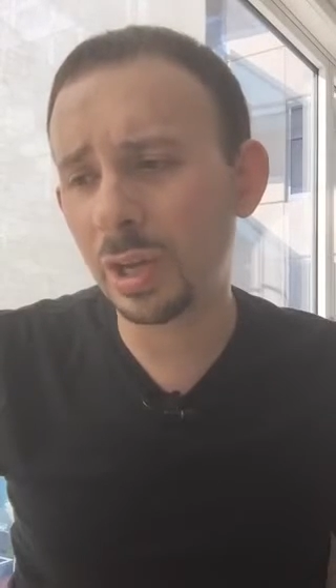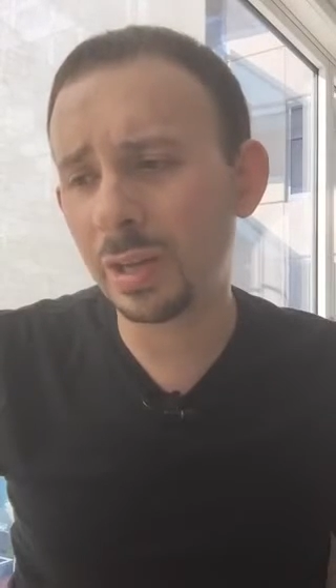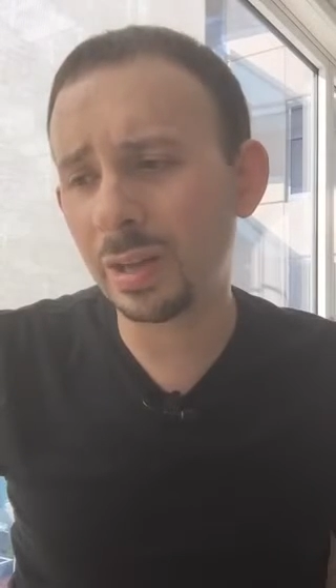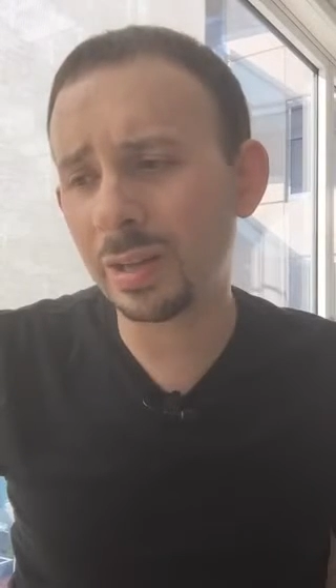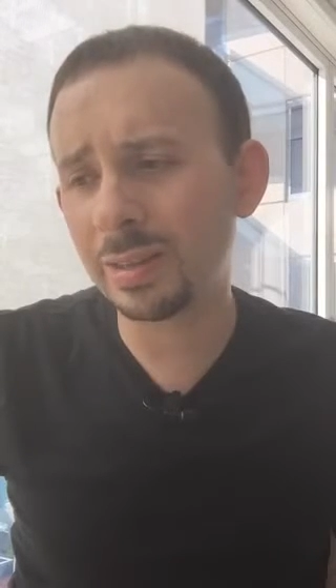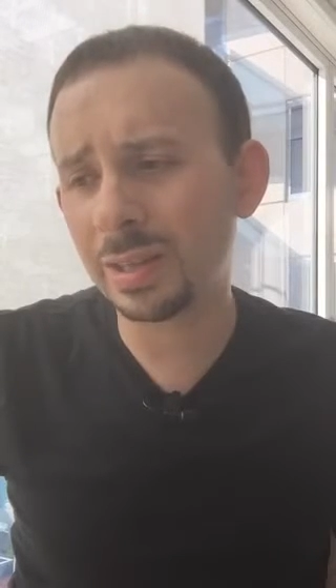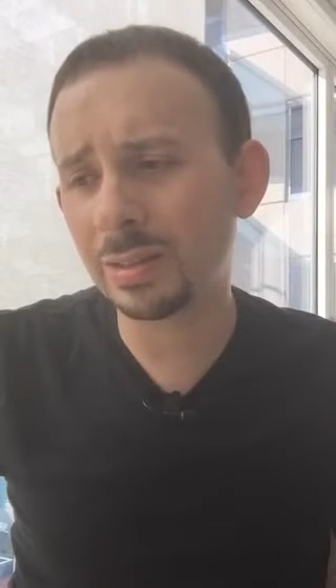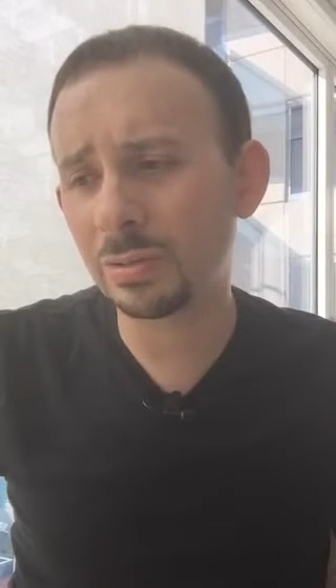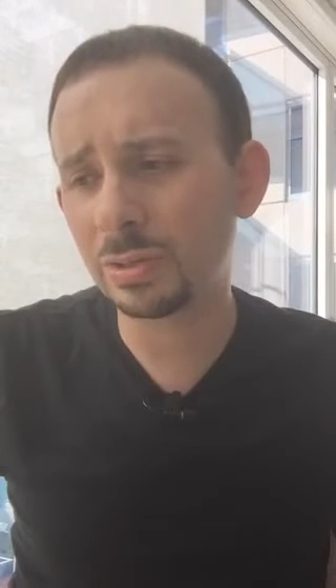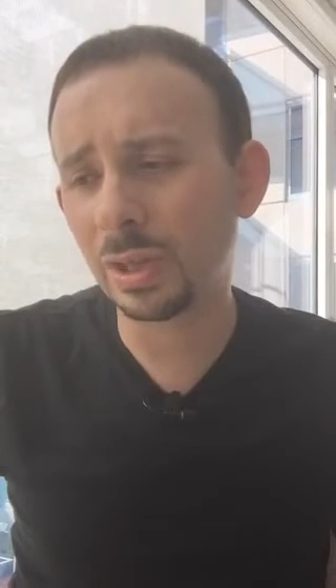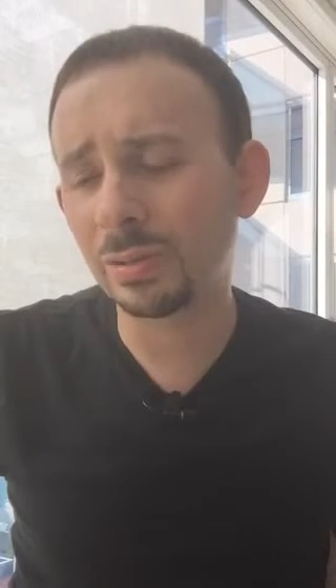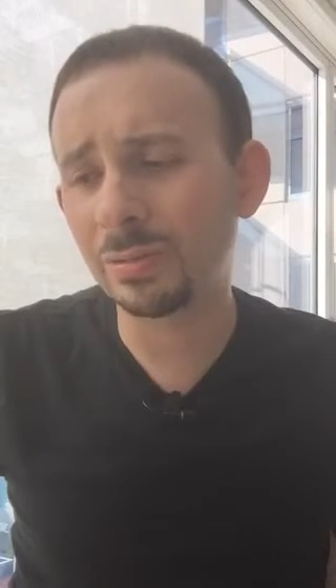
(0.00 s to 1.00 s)
I think
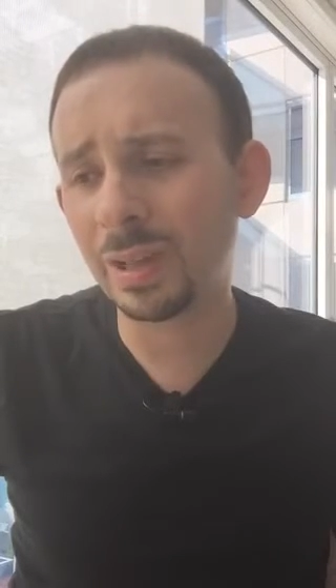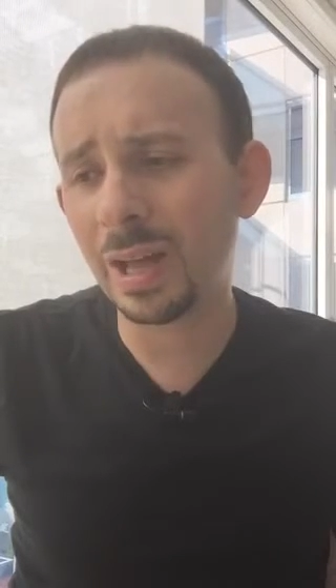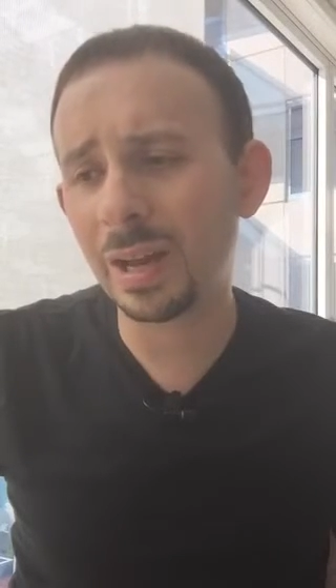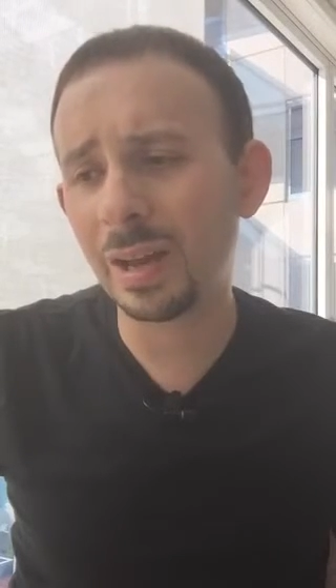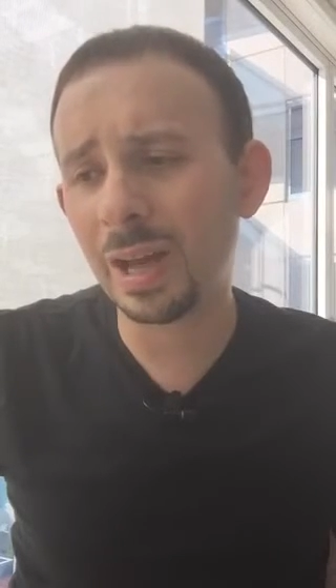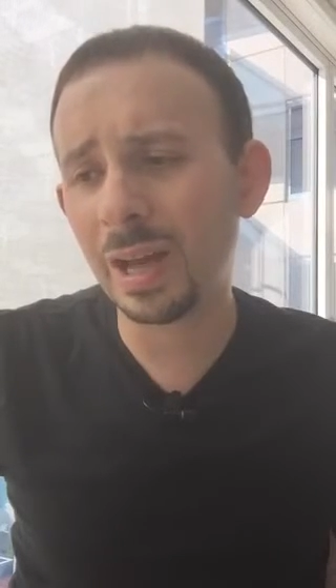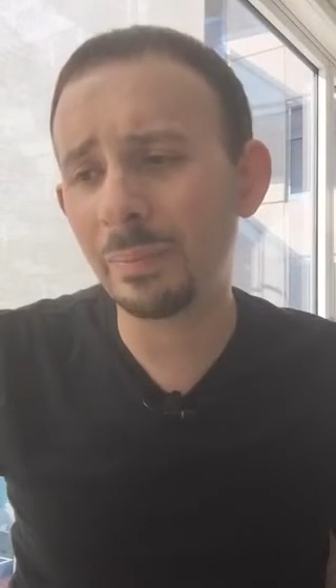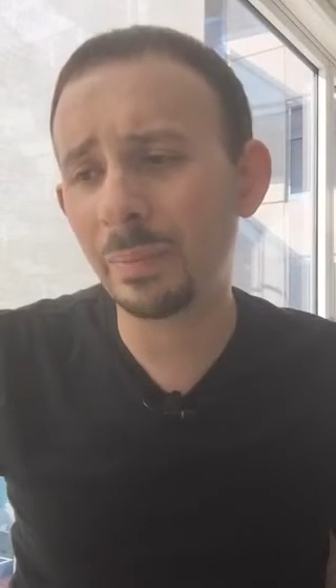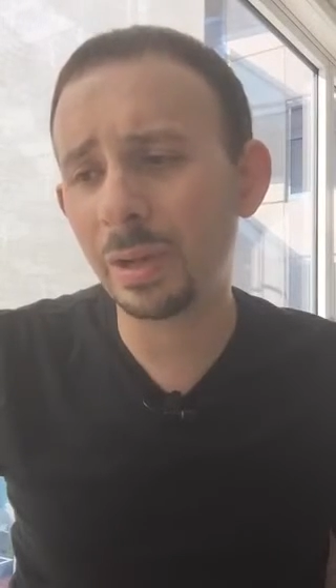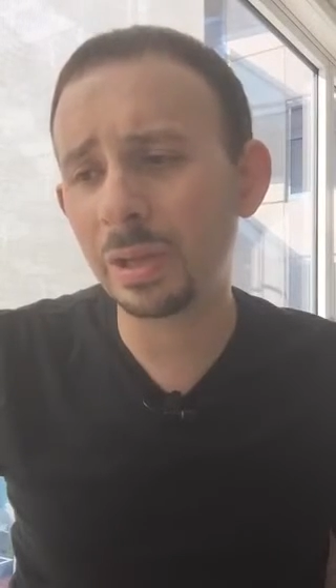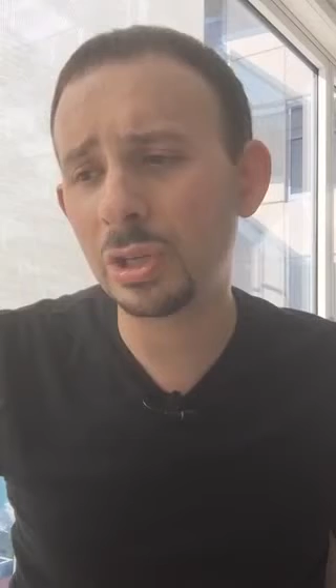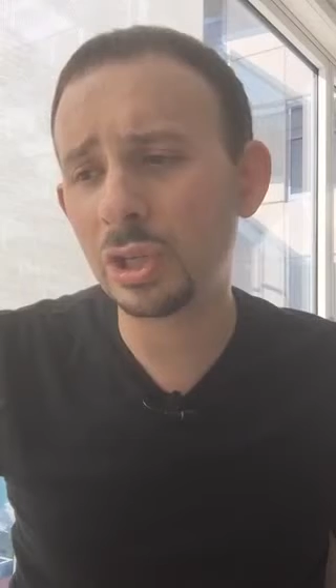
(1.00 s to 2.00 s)
there's a lot of hot
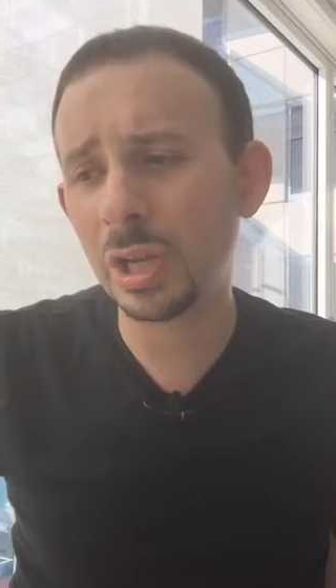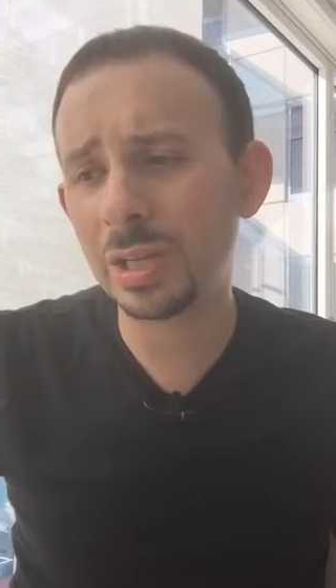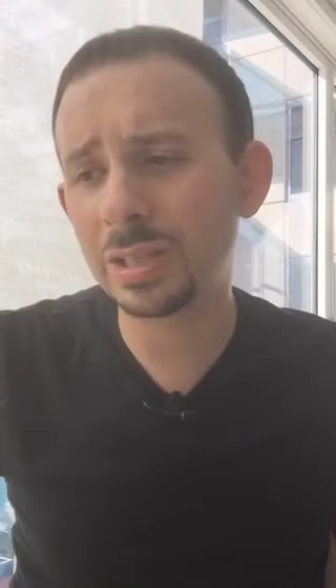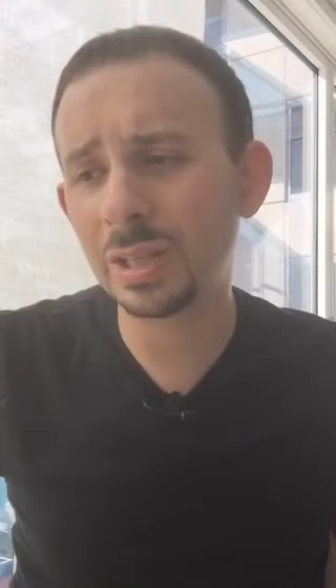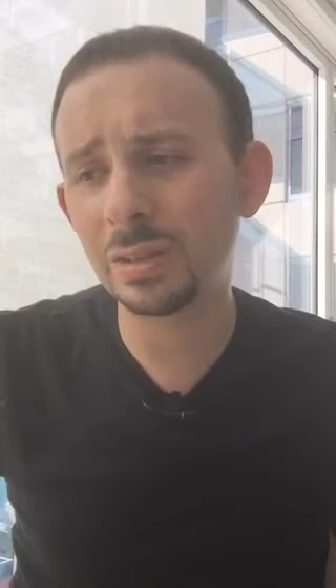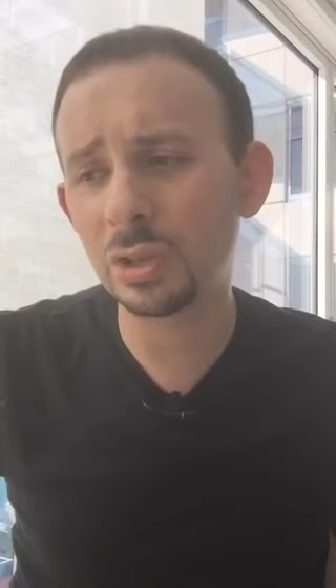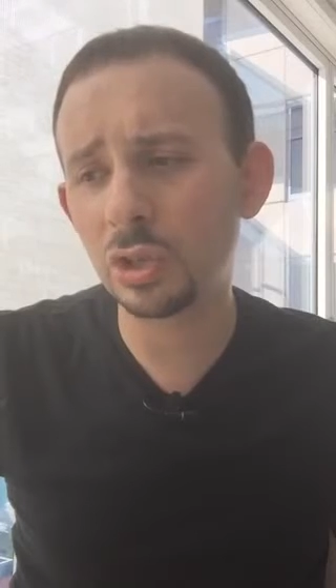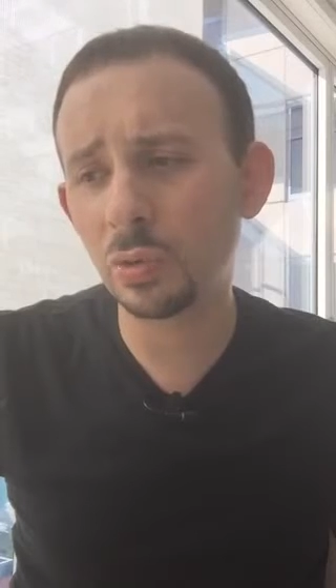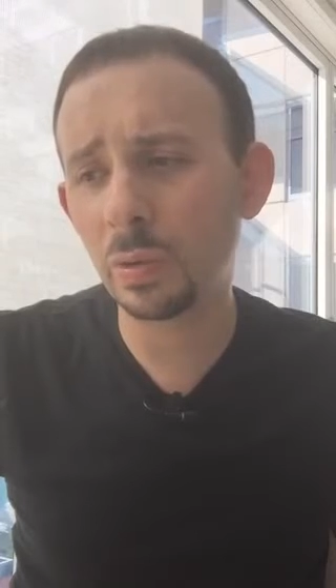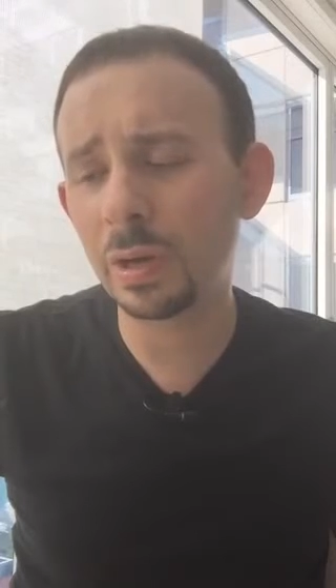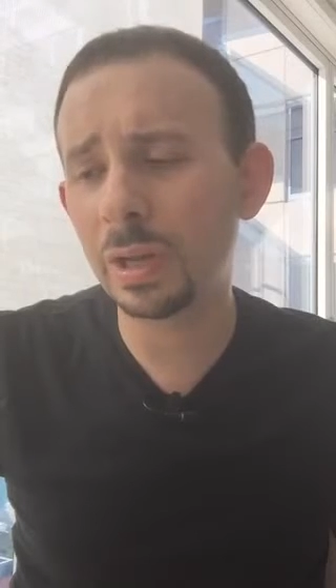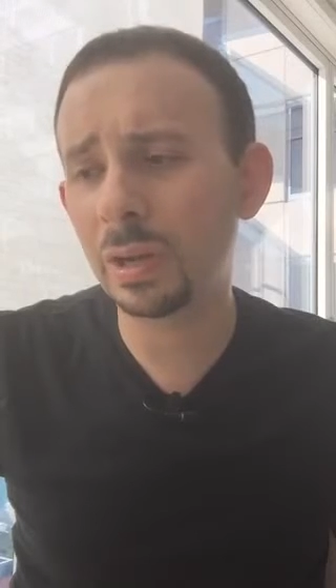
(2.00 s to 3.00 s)
money chasing the
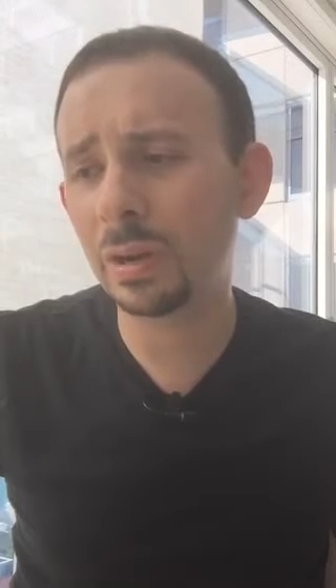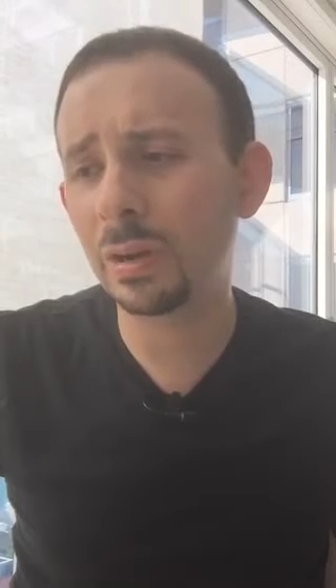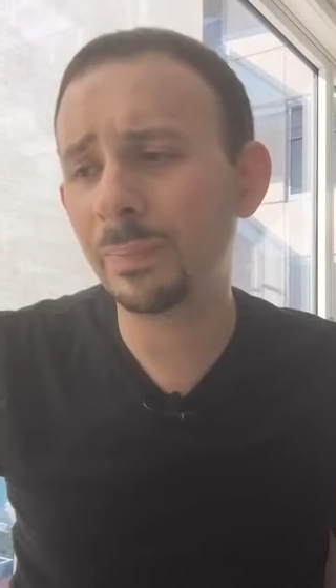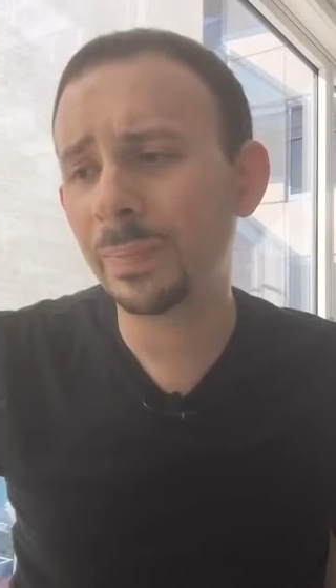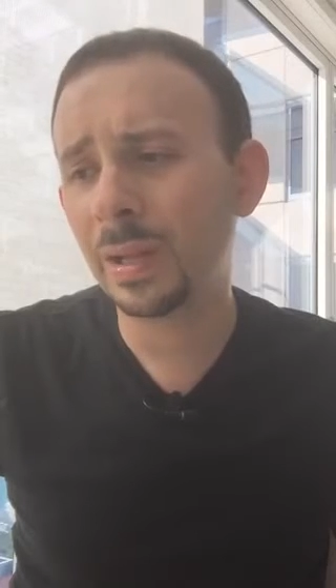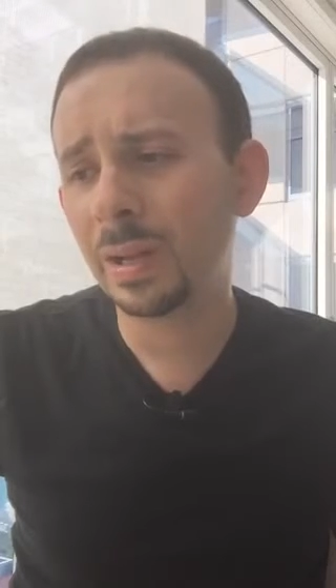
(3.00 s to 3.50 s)
short here,